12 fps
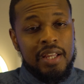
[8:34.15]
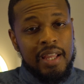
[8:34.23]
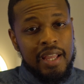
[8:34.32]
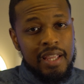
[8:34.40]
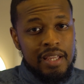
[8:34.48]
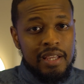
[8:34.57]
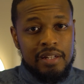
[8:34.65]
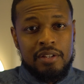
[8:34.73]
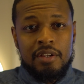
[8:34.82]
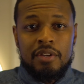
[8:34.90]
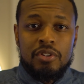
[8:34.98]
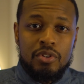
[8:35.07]
and
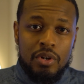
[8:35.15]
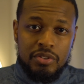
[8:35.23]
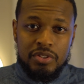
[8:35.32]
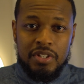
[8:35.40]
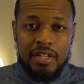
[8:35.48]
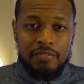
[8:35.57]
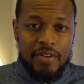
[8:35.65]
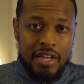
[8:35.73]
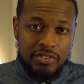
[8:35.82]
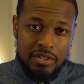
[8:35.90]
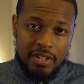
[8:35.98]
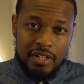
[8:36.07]
you also get
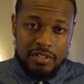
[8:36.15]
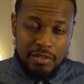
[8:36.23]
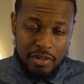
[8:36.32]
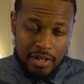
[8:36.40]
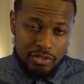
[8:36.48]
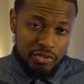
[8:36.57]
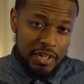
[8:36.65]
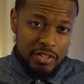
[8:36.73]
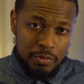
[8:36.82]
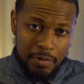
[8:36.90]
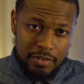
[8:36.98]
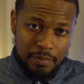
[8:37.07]
faster data
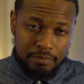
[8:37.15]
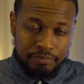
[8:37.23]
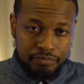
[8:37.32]
transfer.